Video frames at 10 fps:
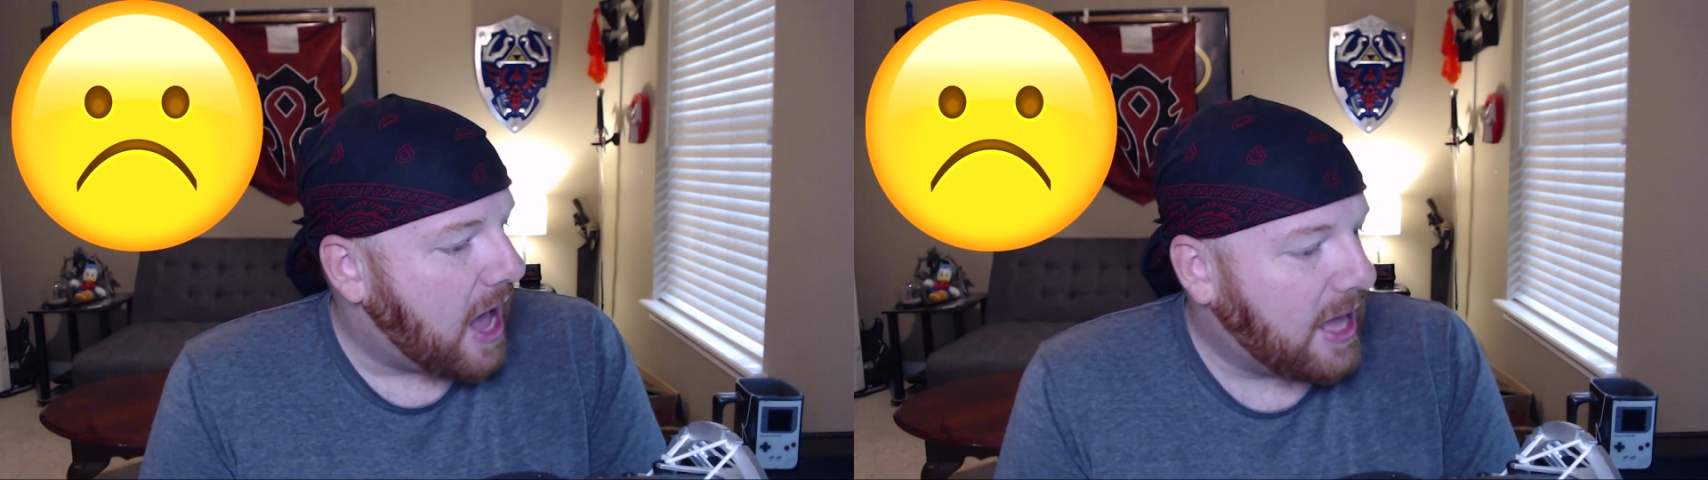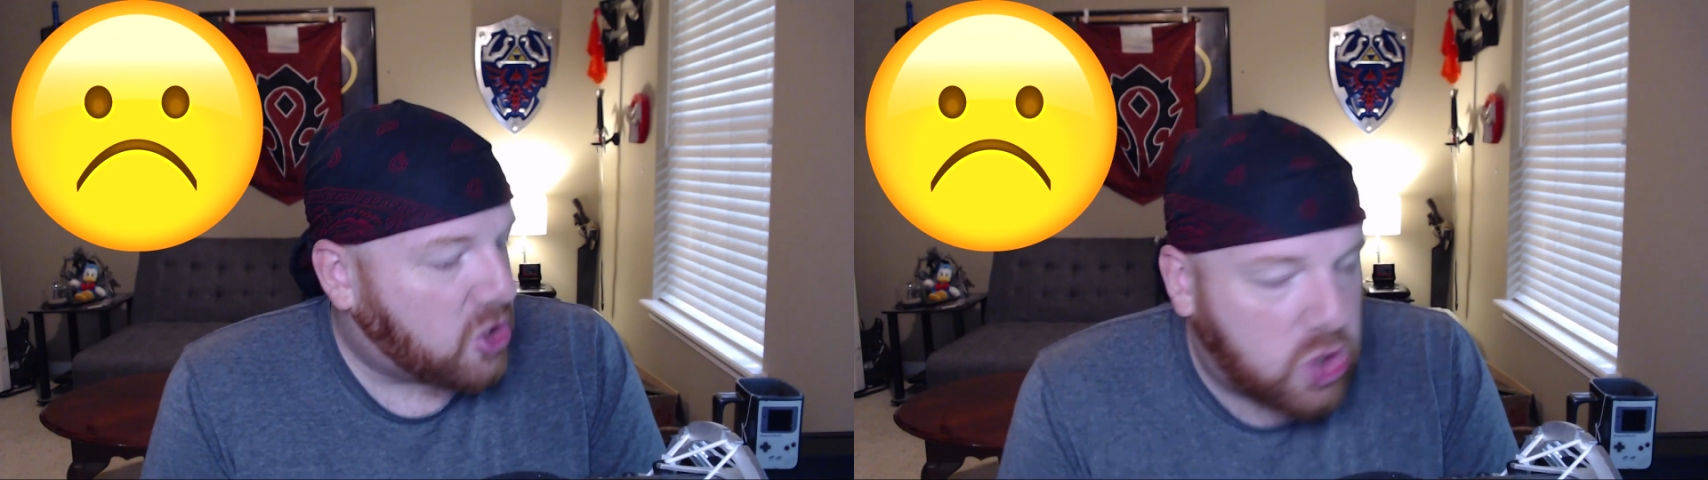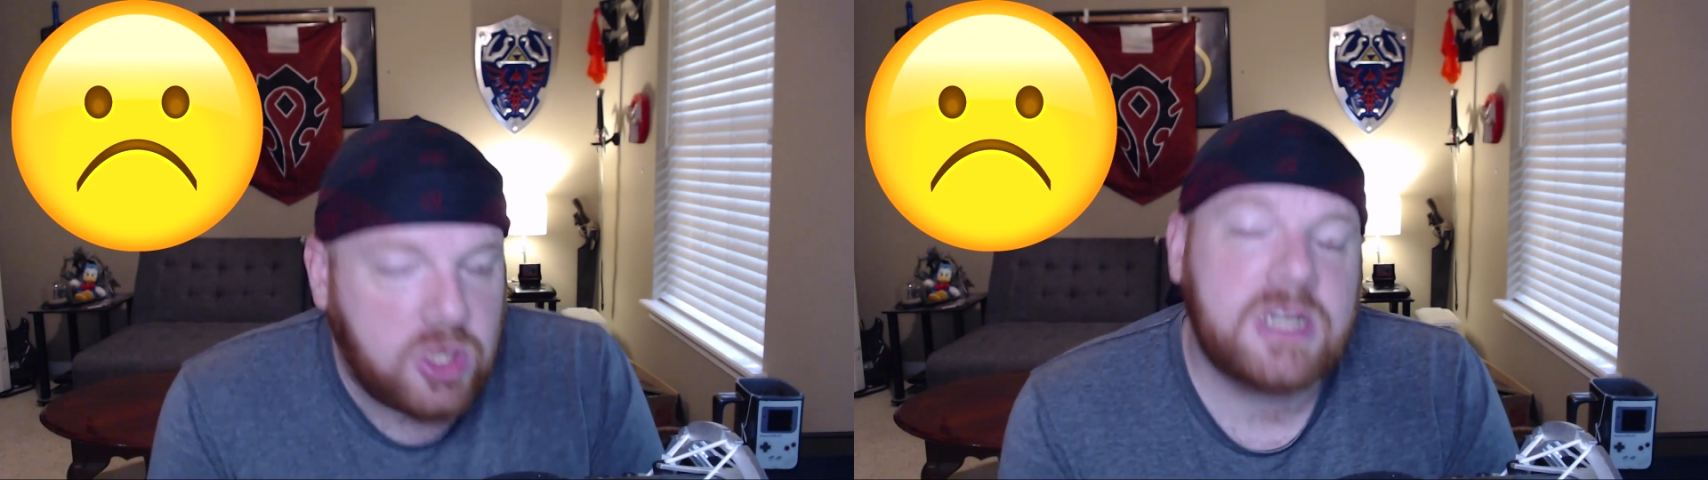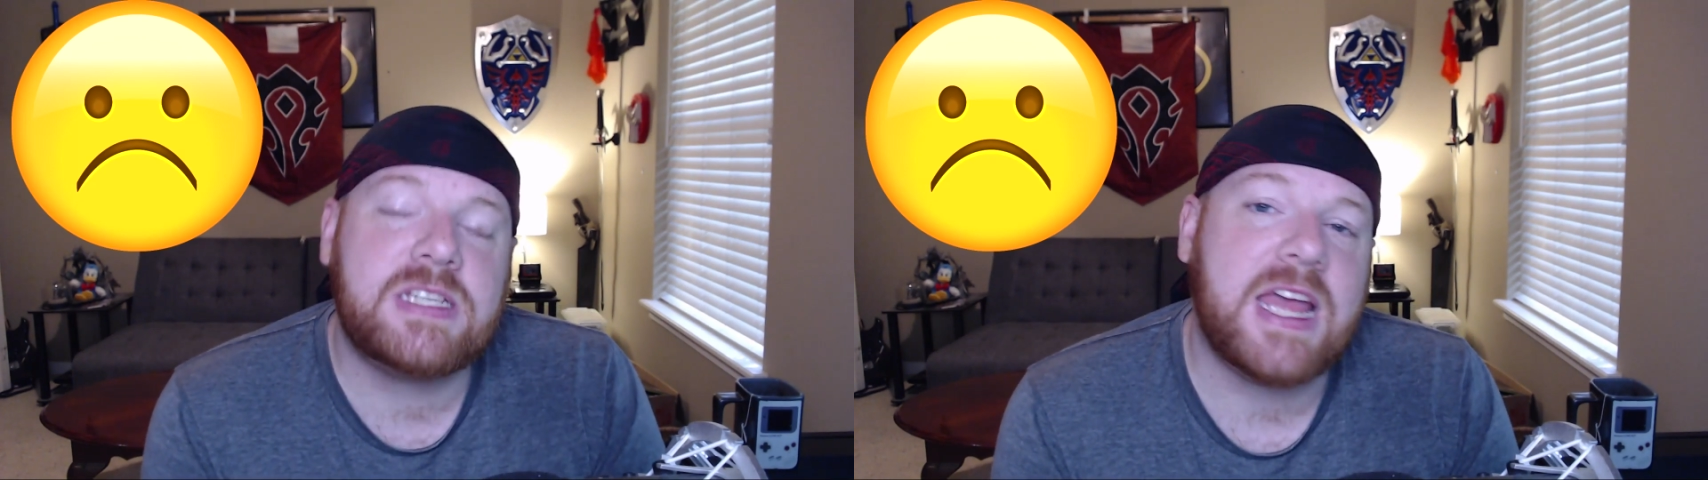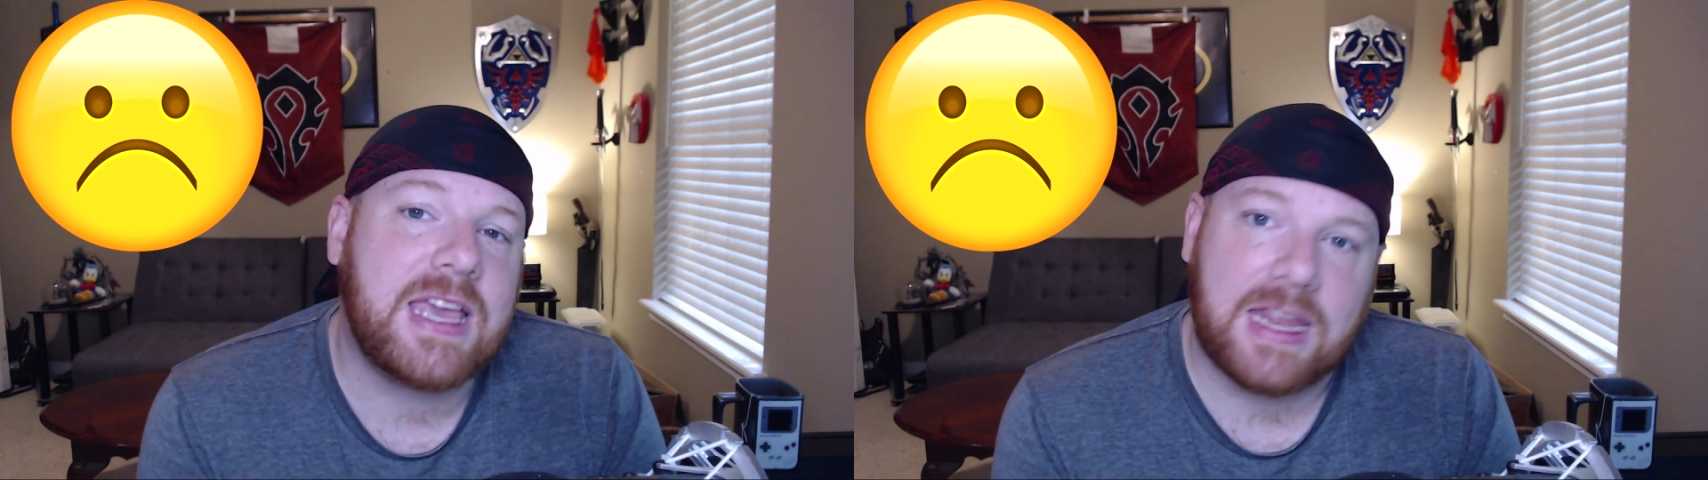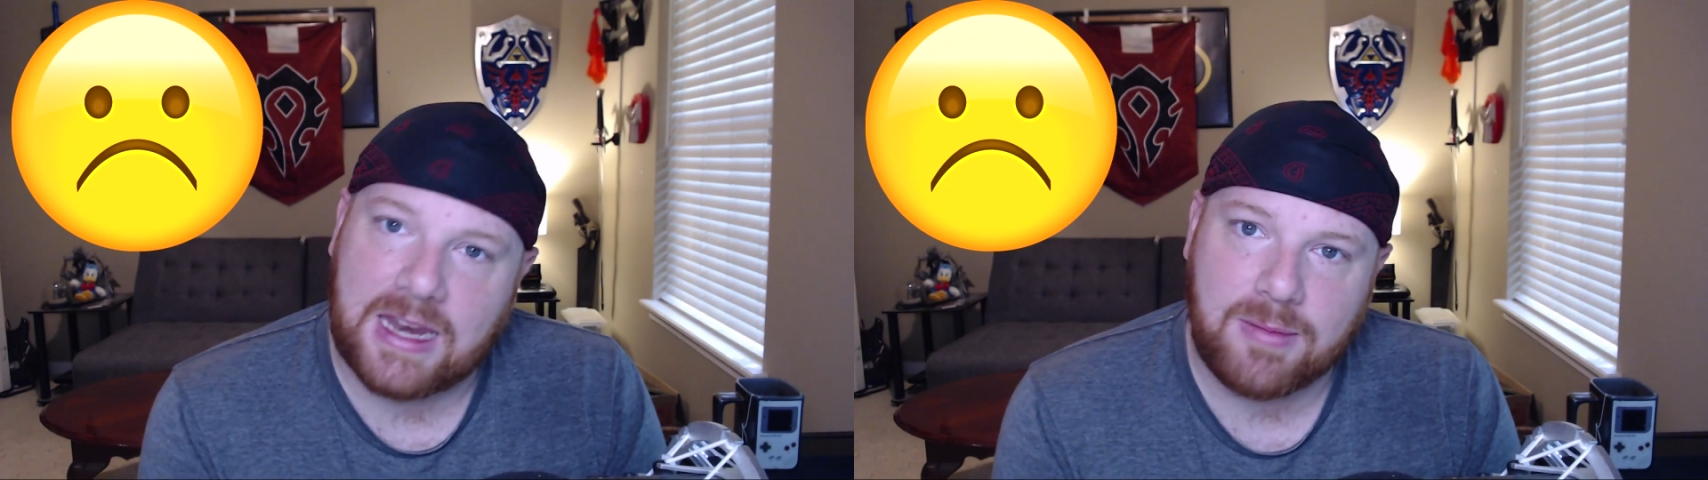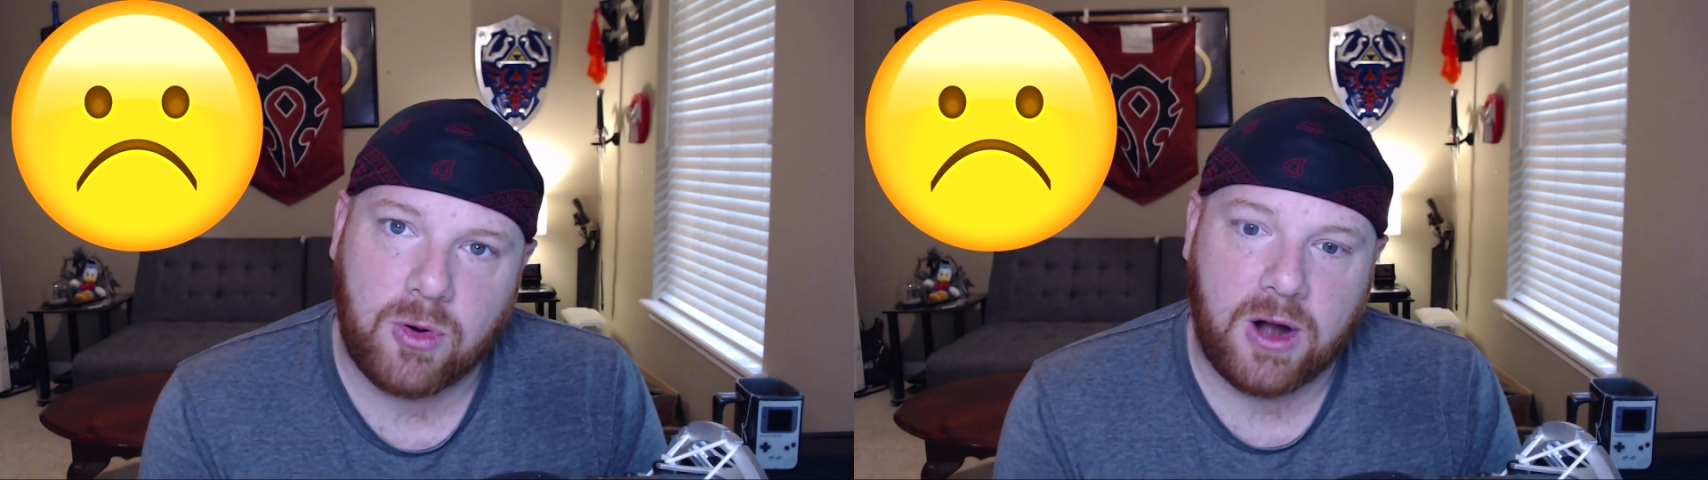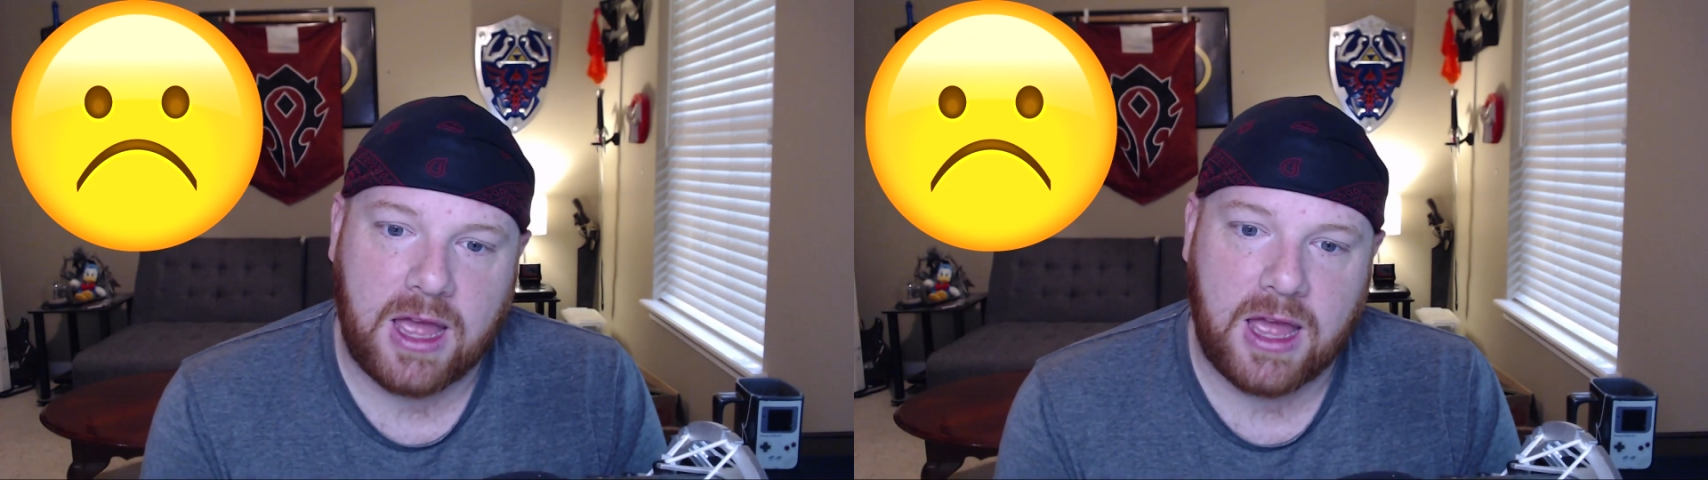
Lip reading: couldn't take it anymore.